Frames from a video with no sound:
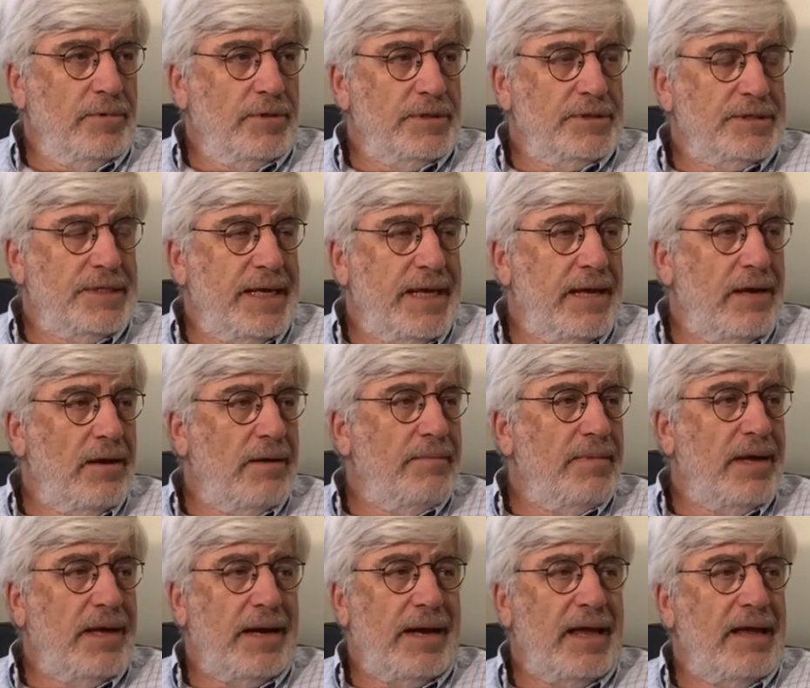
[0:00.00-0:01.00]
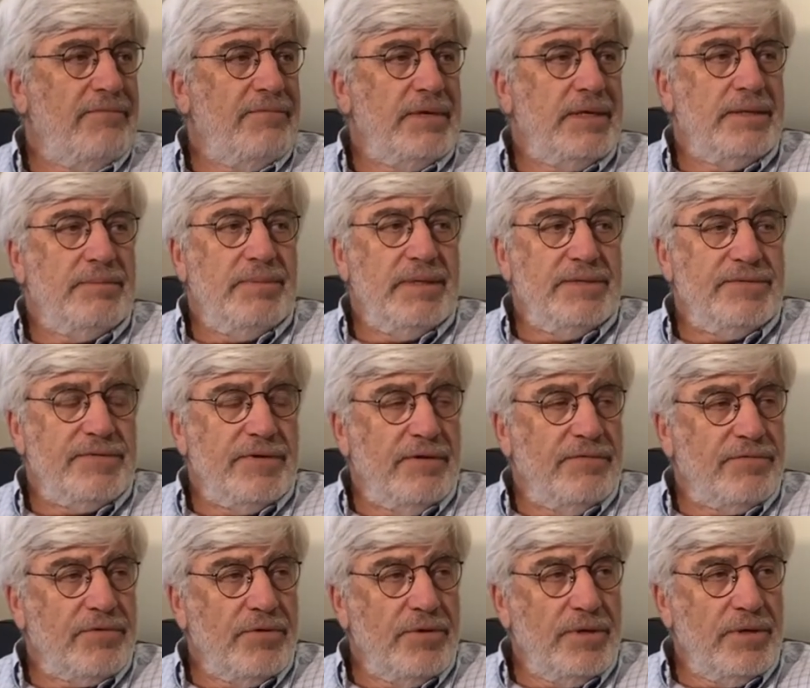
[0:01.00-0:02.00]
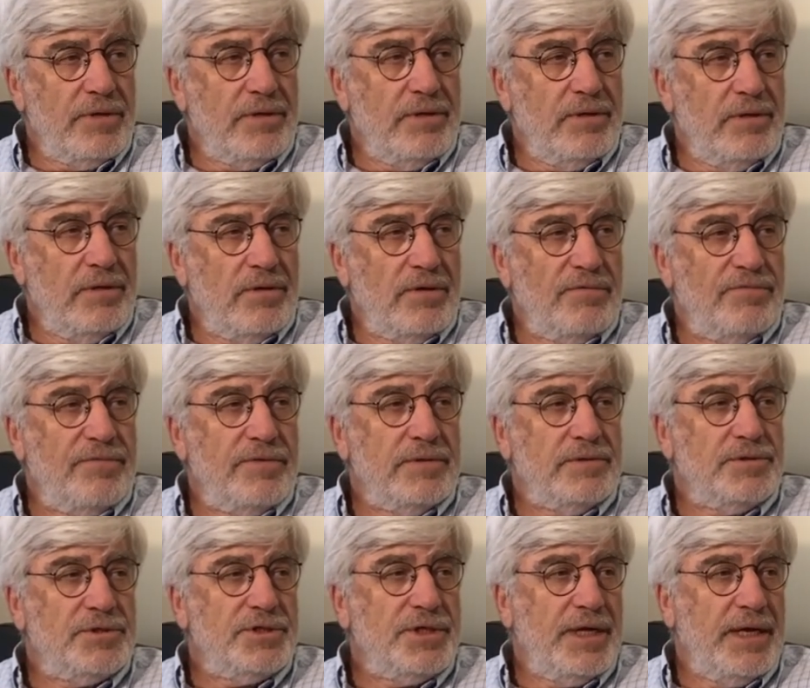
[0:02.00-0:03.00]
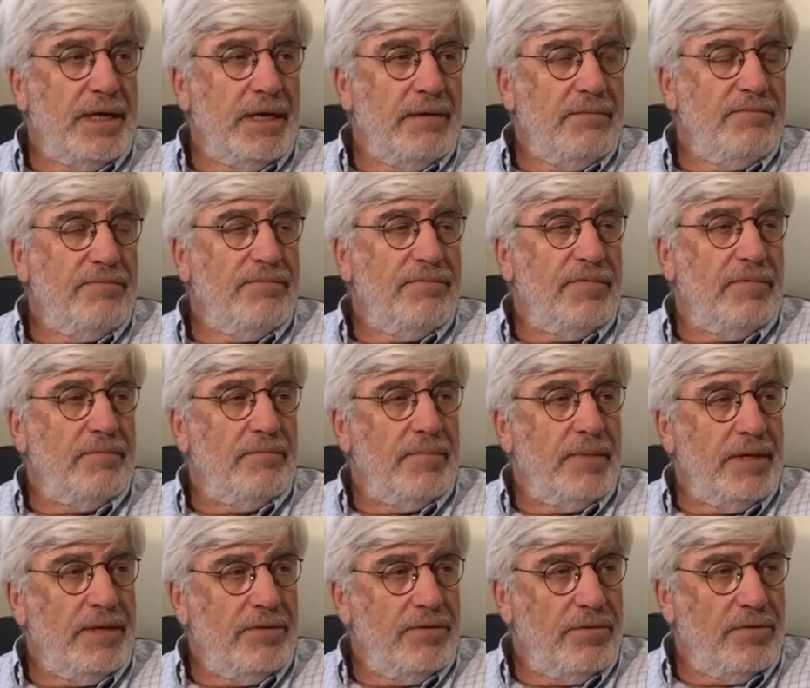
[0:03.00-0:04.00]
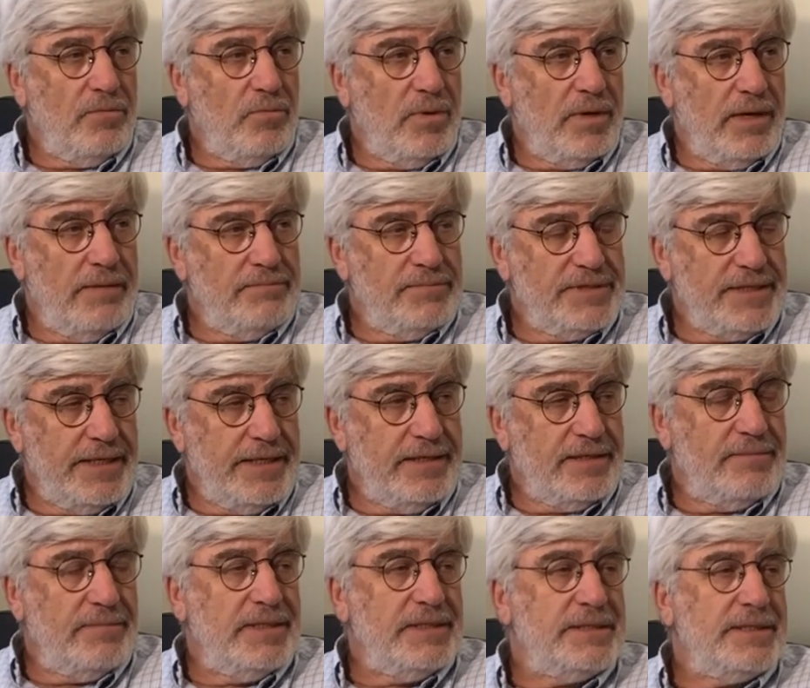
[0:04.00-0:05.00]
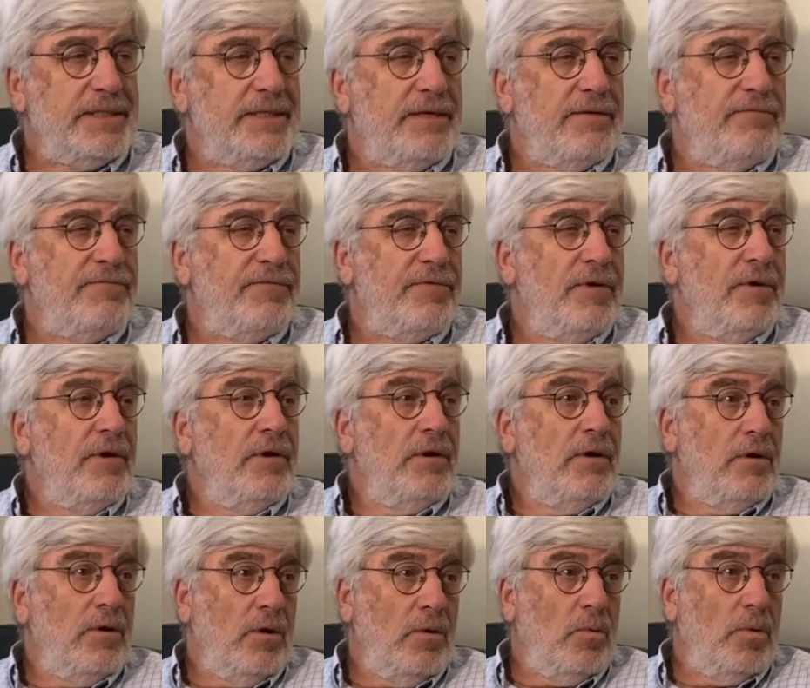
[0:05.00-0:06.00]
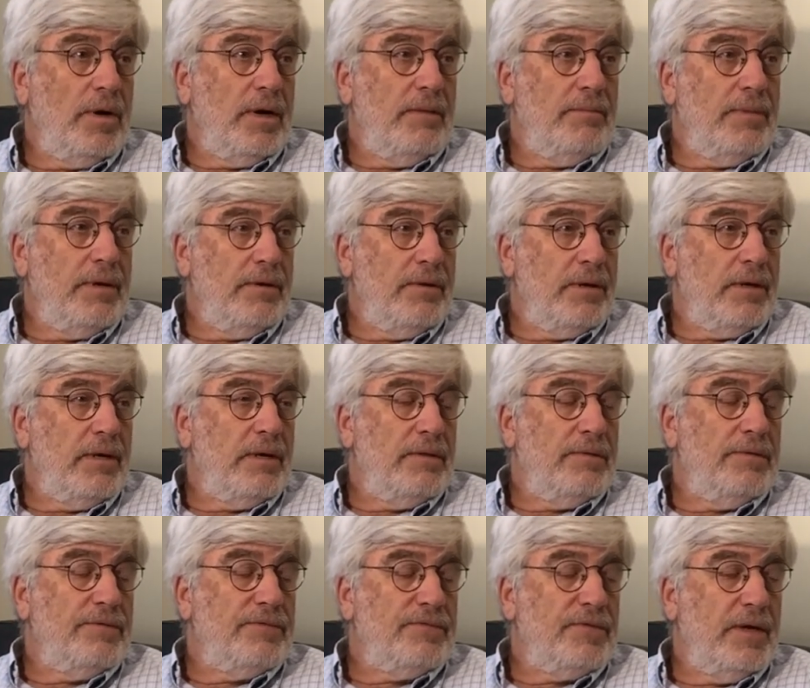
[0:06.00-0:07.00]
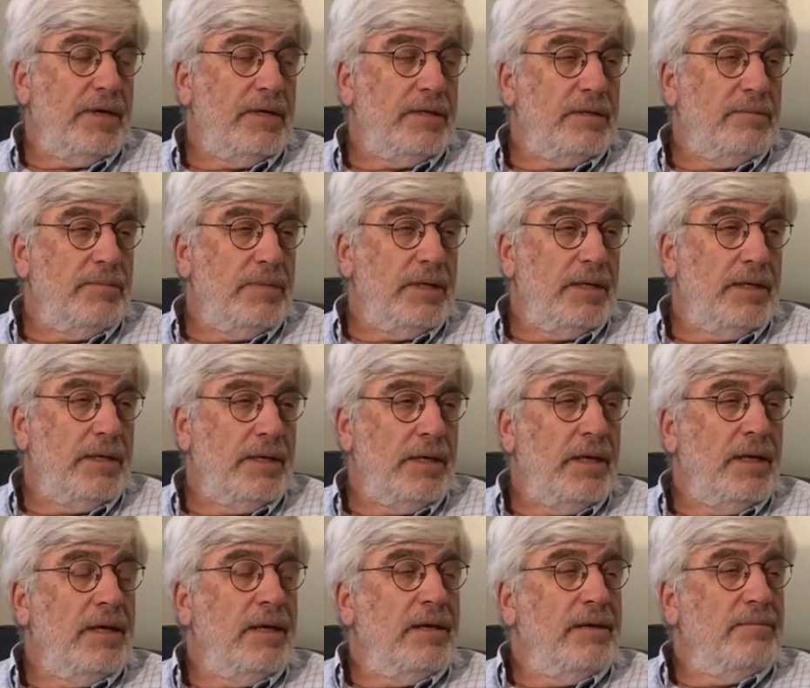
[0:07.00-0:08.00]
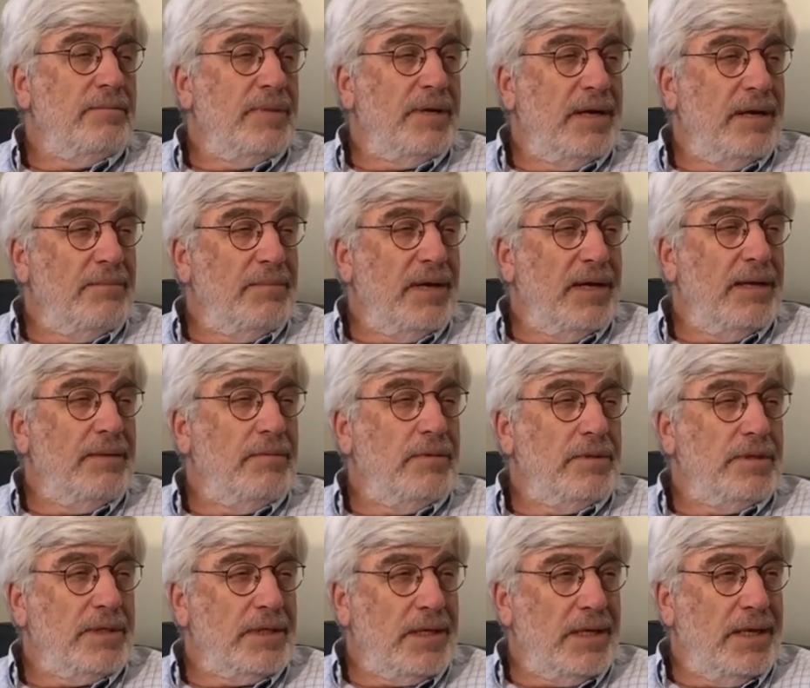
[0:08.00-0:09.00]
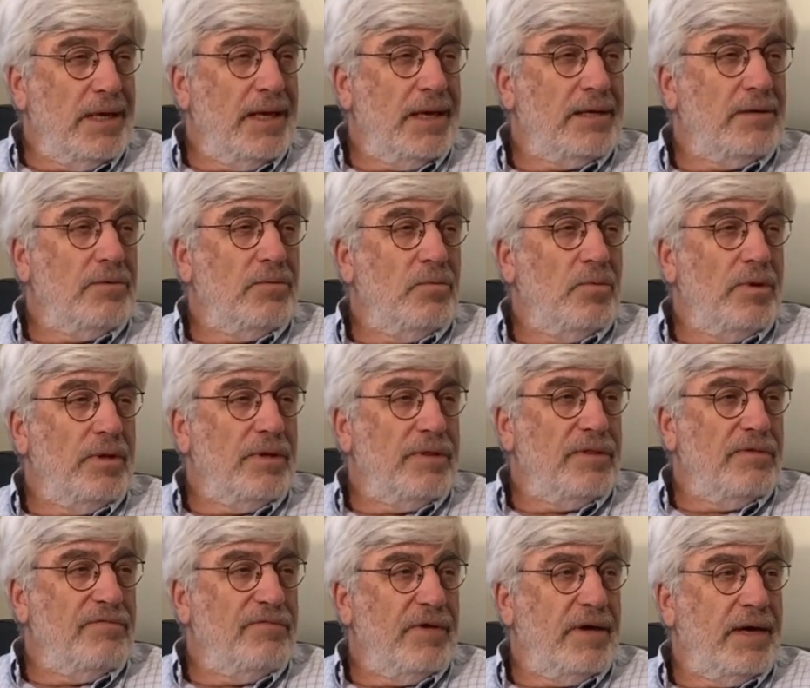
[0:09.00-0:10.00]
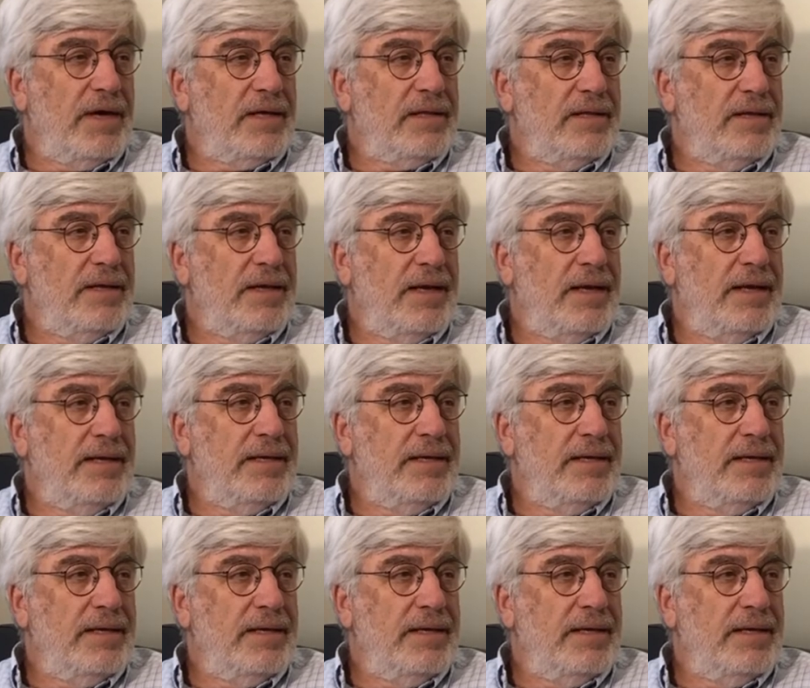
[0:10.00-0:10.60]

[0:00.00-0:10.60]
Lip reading: Because now I'm not having to be self-critical or feel shame from either what I'm saying to myself or what I'm hearing others say to me, but I'm able to connect with the fact that